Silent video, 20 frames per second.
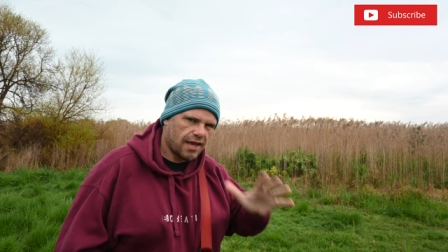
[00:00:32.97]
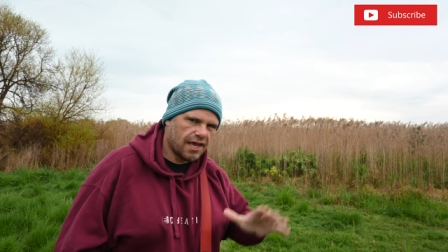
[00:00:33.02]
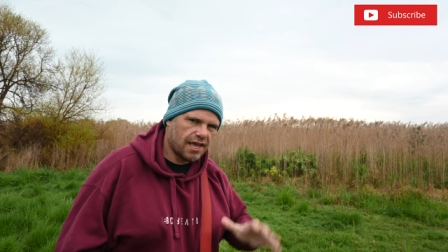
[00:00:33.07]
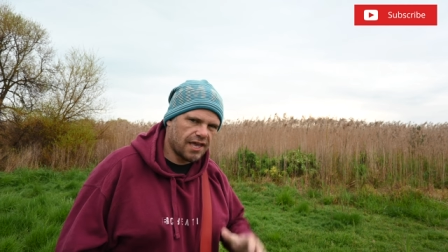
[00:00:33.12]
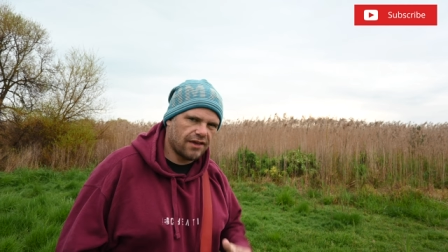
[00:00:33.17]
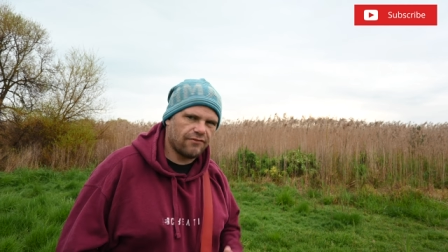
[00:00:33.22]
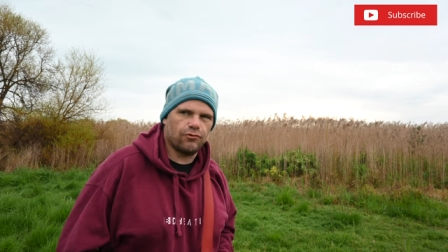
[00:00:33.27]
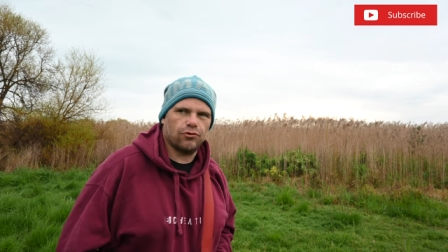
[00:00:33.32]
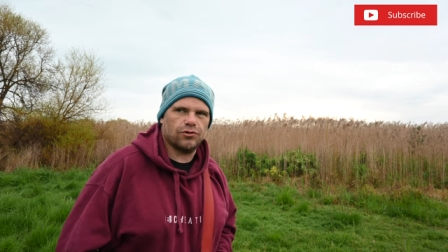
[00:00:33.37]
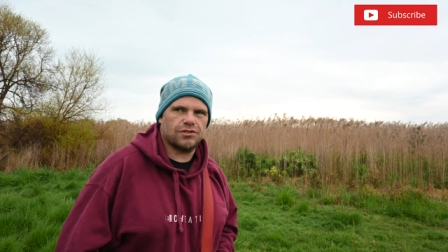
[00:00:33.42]

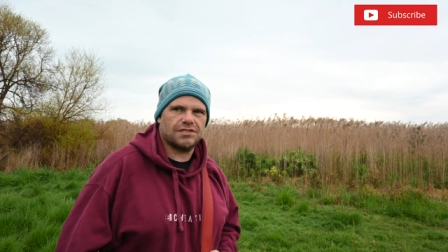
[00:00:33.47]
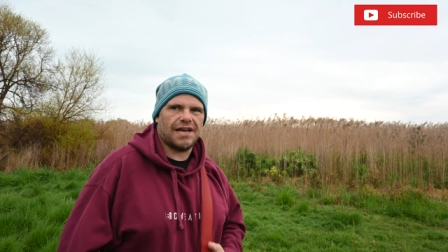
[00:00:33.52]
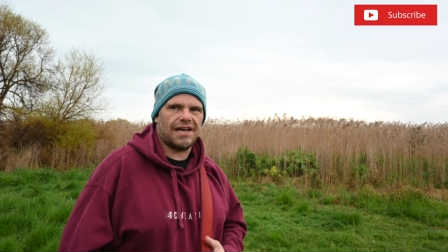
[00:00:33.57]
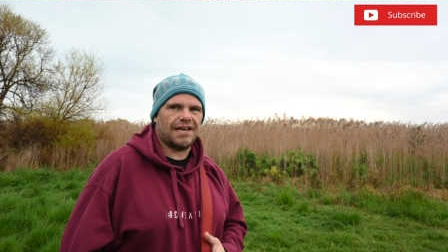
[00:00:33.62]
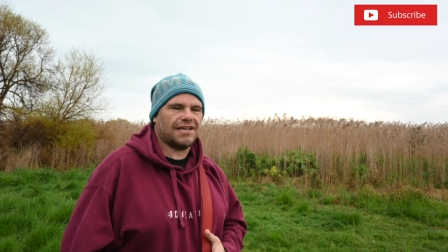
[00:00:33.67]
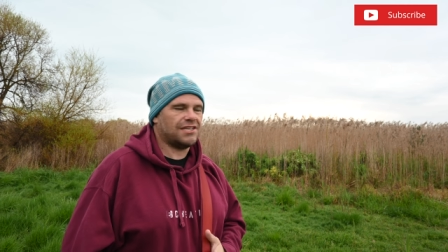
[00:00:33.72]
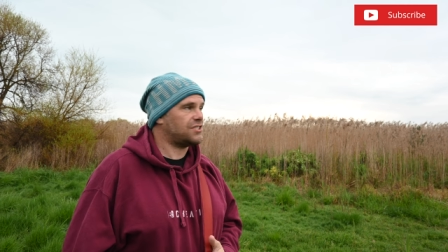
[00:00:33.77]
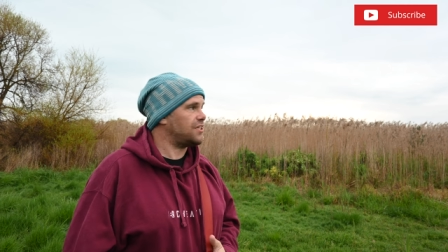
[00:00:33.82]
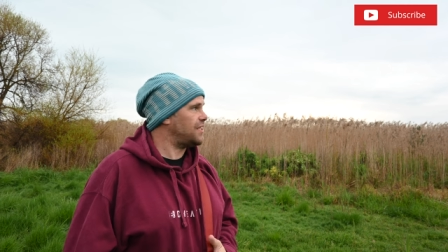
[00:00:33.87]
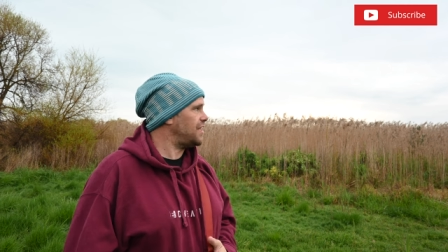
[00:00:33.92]
give or
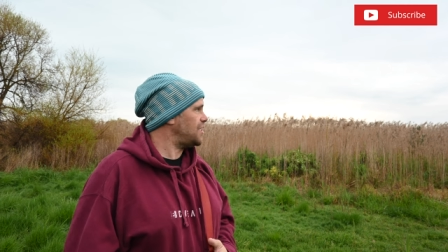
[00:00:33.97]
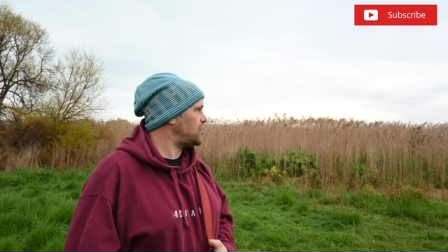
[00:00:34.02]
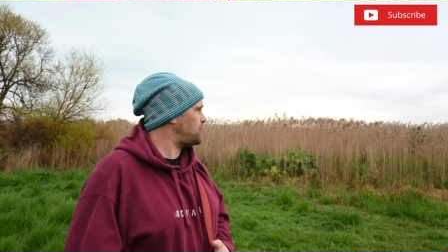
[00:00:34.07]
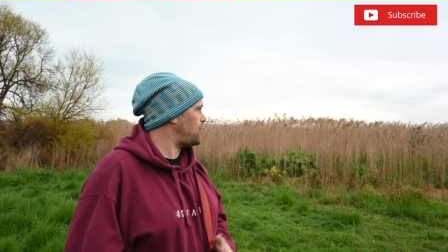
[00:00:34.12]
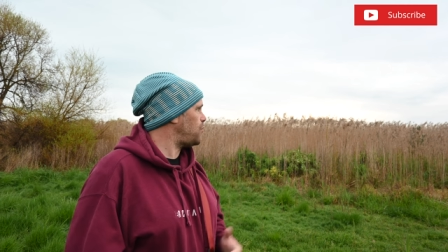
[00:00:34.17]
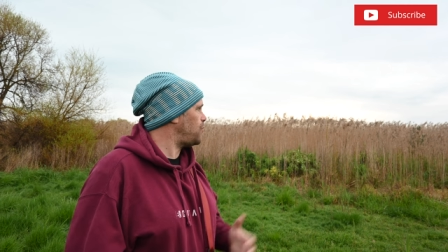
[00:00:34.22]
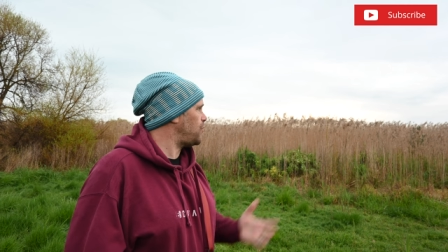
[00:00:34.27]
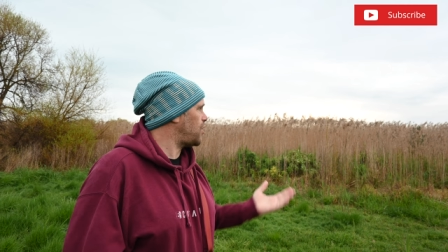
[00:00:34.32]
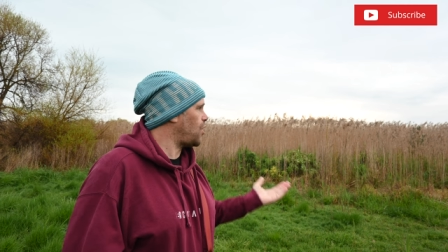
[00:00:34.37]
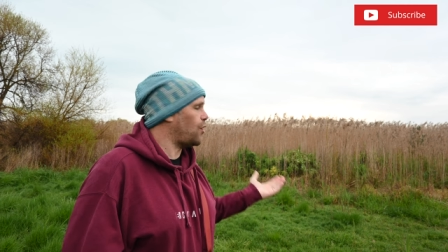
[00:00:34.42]
take. So that's
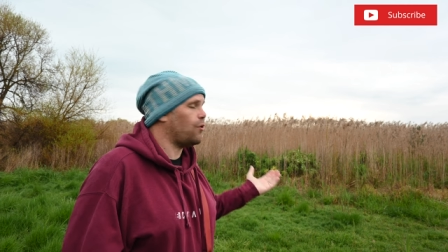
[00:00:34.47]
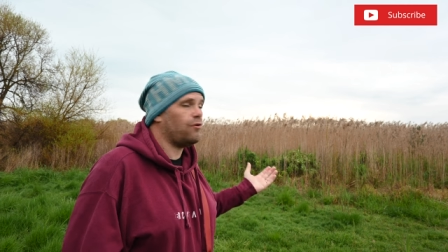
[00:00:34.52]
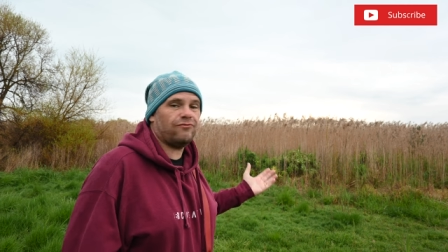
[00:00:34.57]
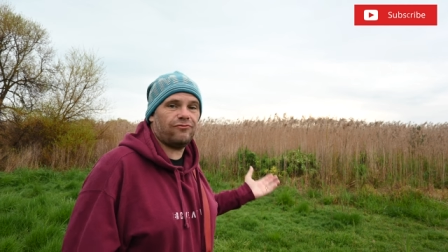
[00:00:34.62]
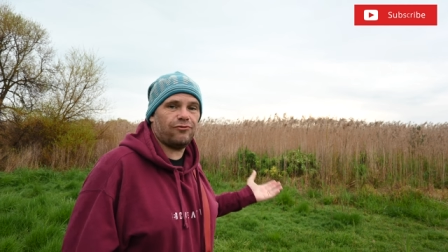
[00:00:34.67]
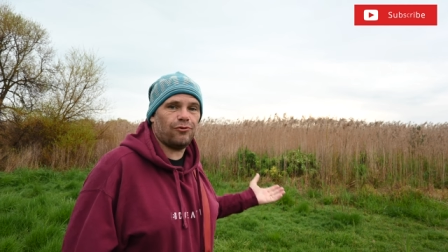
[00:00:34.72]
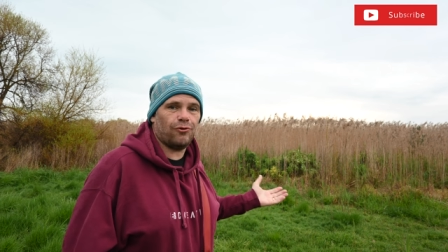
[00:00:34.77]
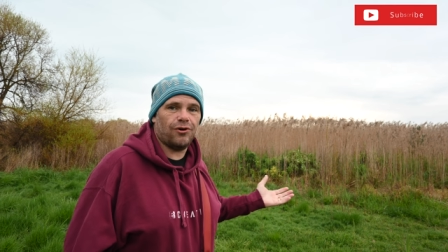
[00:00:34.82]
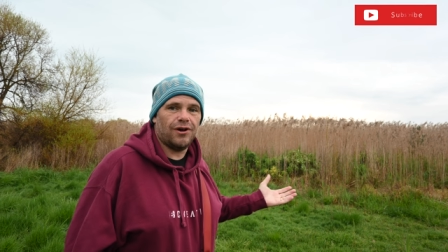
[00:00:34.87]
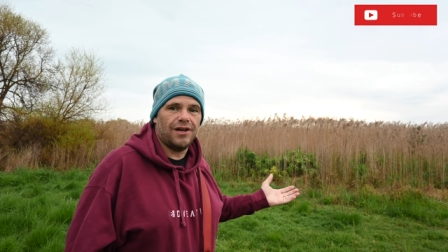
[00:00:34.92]
what we're going
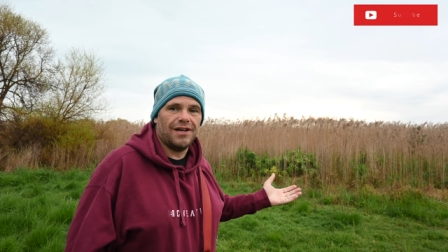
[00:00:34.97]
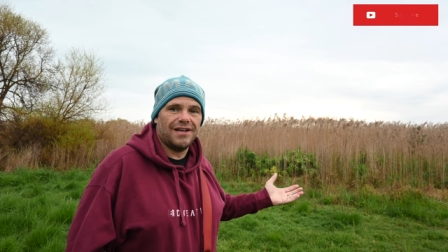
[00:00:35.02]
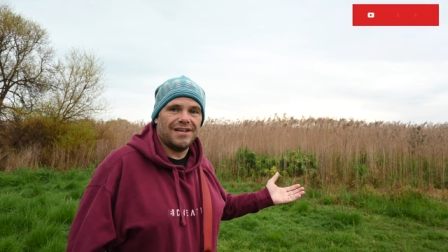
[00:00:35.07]
for